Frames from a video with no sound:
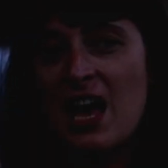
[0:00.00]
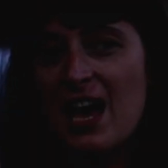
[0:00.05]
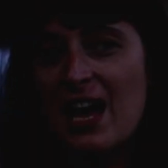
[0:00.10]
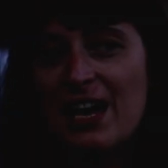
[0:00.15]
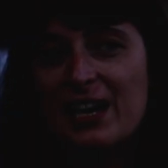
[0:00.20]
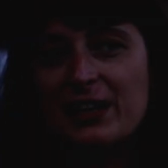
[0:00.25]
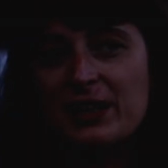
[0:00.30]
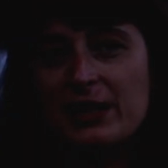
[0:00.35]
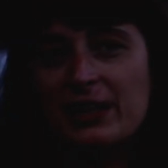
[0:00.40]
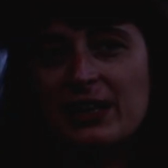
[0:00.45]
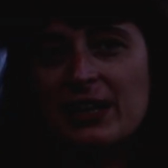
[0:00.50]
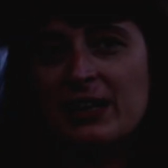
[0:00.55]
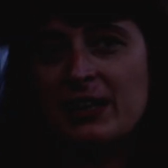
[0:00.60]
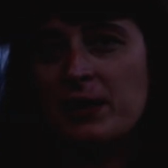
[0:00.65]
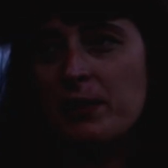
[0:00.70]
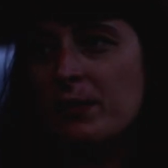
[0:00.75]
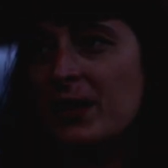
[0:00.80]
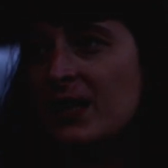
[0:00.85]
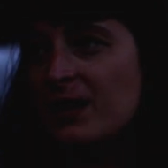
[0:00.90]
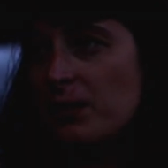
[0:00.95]
And
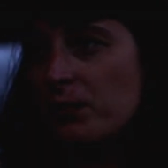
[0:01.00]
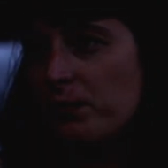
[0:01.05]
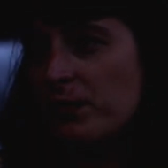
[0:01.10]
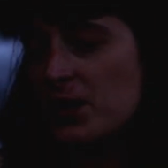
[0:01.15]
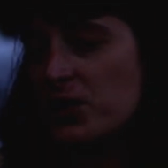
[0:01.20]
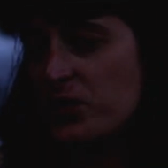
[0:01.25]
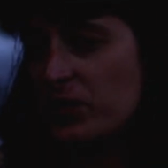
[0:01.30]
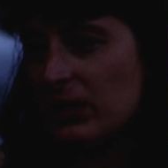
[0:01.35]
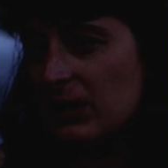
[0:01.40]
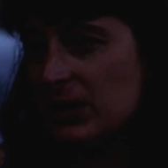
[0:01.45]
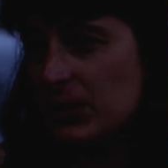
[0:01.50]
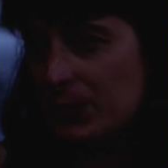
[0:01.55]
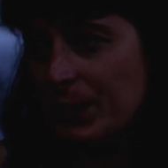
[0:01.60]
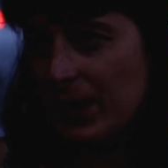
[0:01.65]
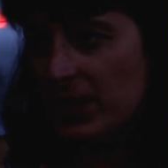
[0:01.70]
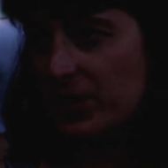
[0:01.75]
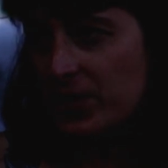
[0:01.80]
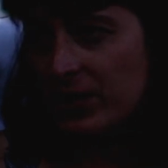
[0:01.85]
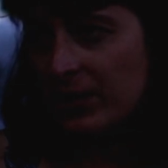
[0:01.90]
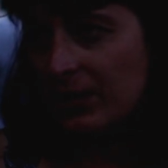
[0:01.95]
he made a facial
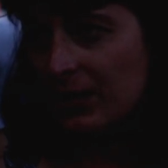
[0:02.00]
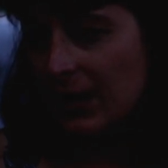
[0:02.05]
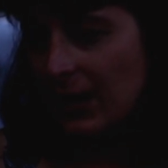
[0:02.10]
expression